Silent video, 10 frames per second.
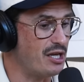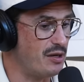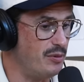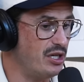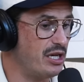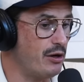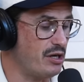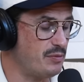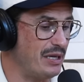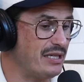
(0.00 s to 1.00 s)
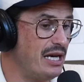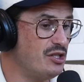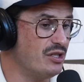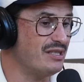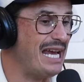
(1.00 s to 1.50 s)
to communicate your
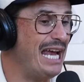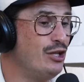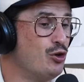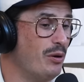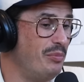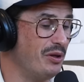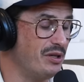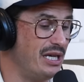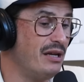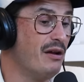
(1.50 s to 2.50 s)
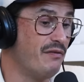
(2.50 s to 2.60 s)
expectations and your ability,